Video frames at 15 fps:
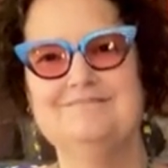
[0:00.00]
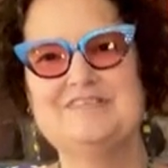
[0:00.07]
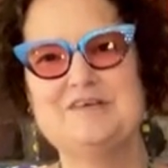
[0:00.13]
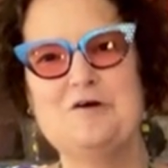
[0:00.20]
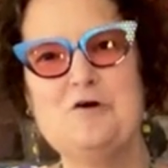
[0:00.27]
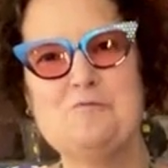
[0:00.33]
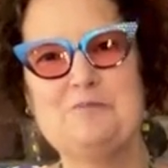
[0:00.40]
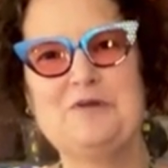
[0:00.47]
So I
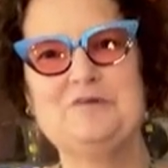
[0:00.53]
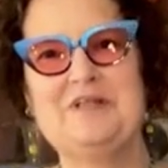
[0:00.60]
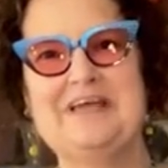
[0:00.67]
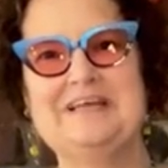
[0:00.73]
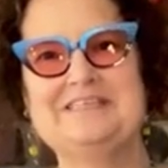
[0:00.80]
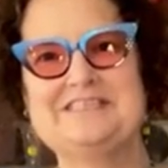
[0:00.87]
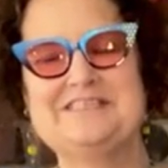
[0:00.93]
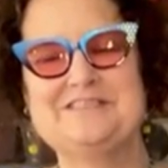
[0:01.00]
hope you
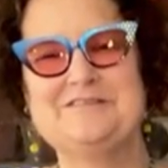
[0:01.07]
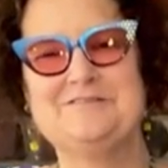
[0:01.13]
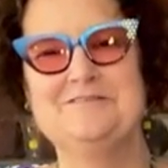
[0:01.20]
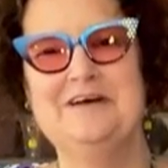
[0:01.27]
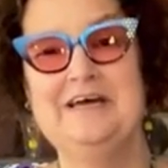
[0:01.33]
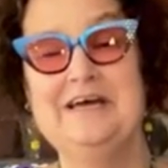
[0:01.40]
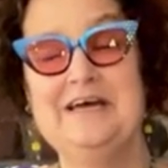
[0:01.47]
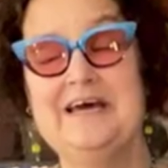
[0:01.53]
like it too.
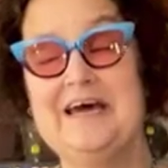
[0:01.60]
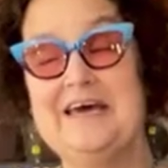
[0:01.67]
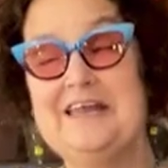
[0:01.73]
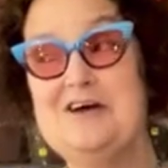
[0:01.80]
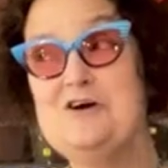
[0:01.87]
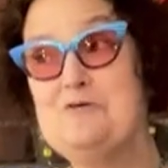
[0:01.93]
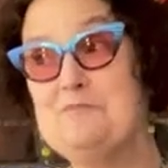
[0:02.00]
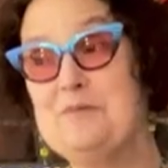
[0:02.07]
And I
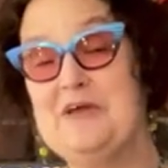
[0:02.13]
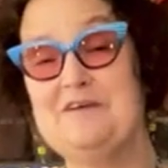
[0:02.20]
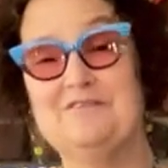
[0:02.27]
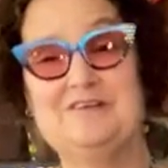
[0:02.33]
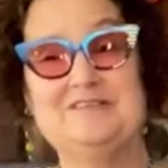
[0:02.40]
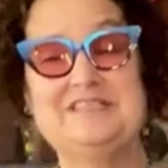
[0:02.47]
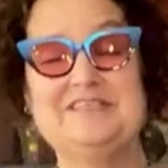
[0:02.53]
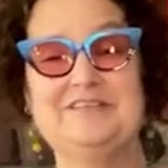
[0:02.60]
hope if
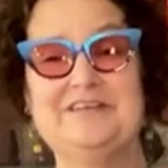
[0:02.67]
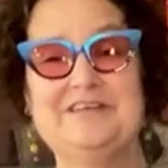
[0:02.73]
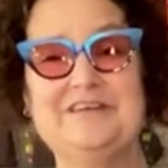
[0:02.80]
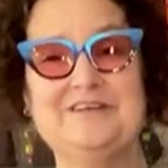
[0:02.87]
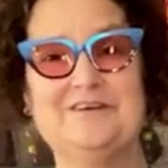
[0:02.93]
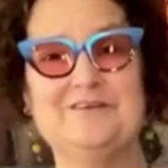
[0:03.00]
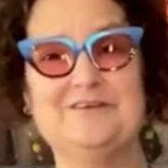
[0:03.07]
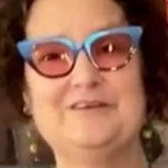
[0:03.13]
you're still
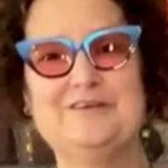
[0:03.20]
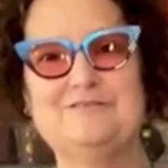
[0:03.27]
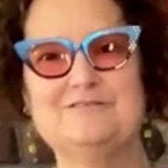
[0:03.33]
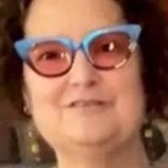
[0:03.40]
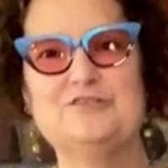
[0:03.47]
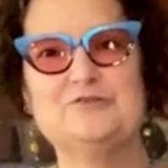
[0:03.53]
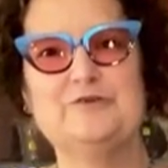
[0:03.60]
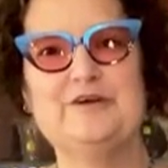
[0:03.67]
here, you
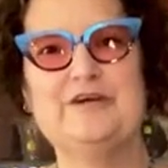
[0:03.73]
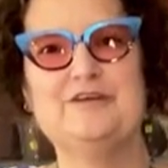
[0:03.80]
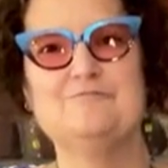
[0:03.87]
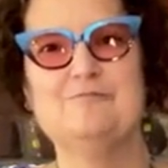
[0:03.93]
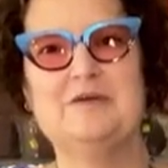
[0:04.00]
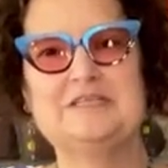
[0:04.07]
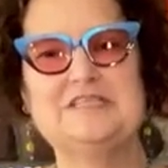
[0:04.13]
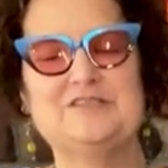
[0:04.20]
enjoyed
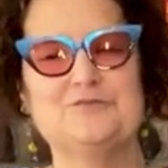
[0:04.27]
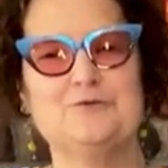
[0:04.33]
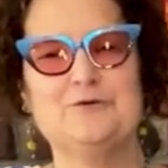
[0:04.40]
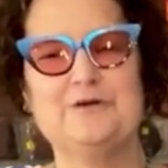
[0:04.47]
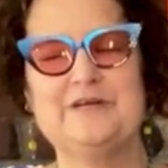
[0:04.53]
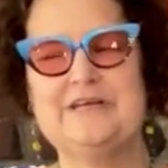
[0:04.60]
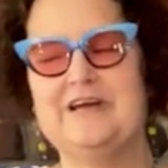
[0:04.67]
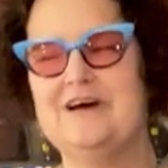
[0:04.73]
my
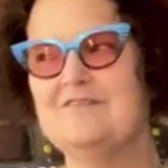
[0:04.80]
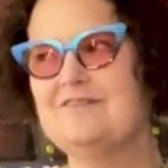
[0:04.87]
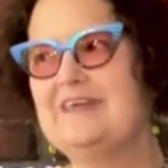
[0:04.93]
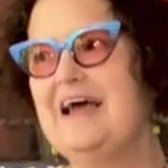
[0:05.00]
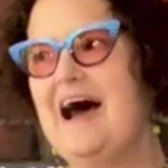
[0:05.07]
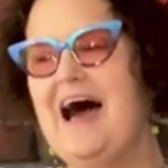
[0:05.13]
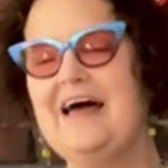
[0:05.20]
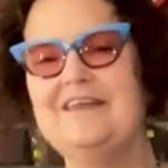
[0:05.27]
story of the
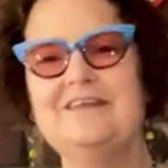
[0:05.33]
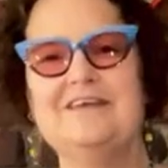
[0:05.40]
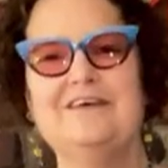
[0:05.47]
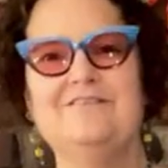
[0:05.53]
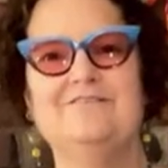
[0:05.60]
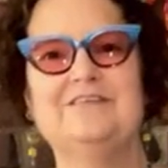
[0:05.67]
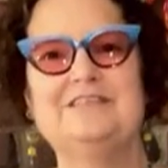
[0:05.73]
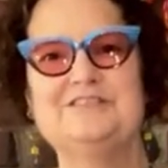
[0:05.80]

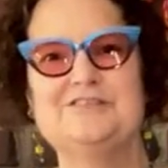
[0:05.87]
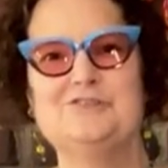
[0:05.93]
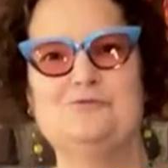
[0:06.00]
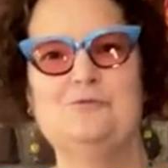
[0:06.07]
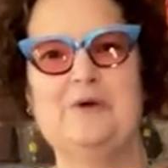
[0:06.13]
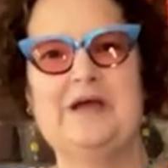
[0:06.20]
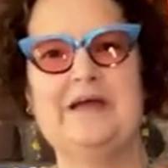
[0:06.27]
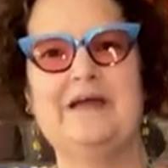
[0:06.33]
unconventional
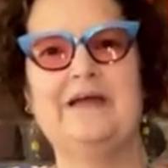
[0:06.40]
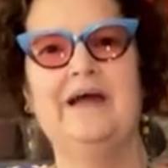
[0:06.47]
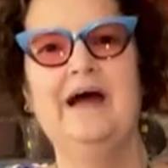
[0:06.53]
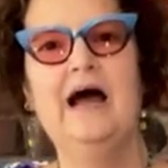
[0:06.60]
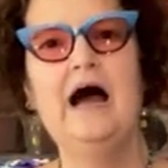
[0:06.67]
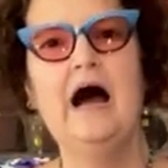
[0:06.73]
way